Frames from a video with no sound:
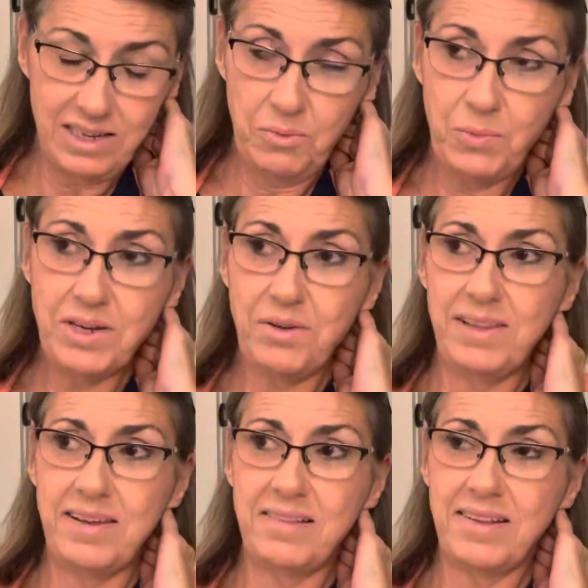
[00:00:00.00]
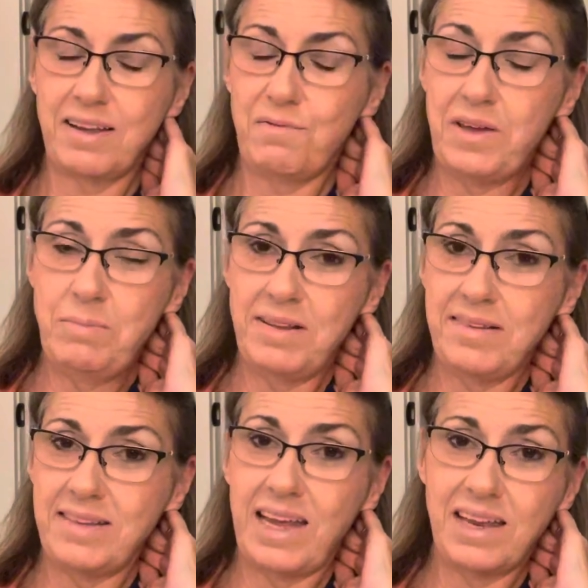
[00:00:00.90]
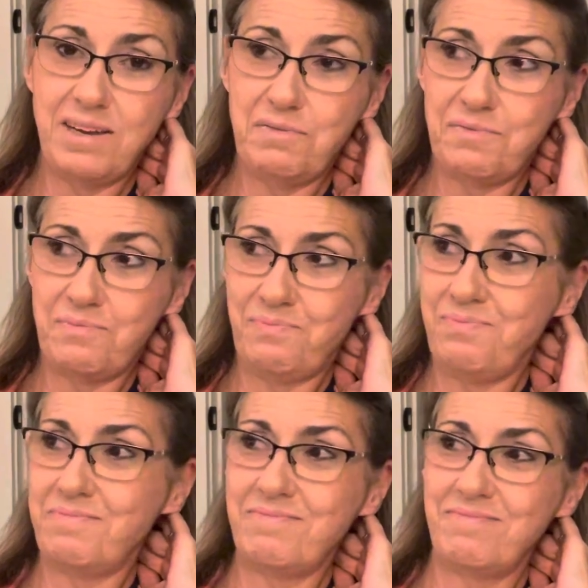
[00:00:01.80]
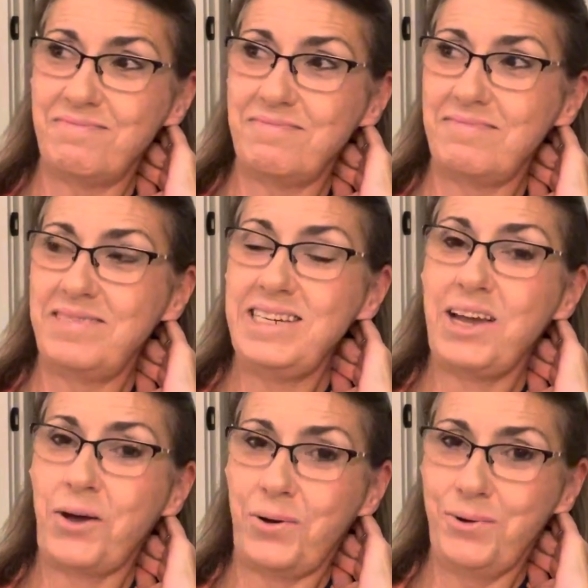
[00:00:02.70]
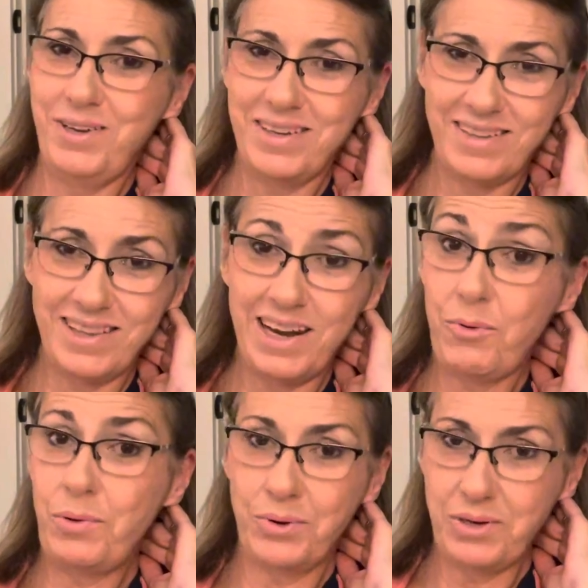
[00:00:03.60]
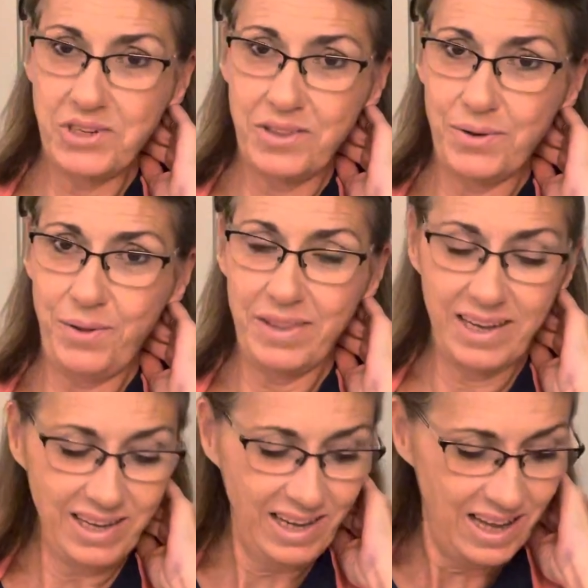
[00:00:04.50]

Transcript: And we know that that's like a famous negative decode that I won't go into the whole thing.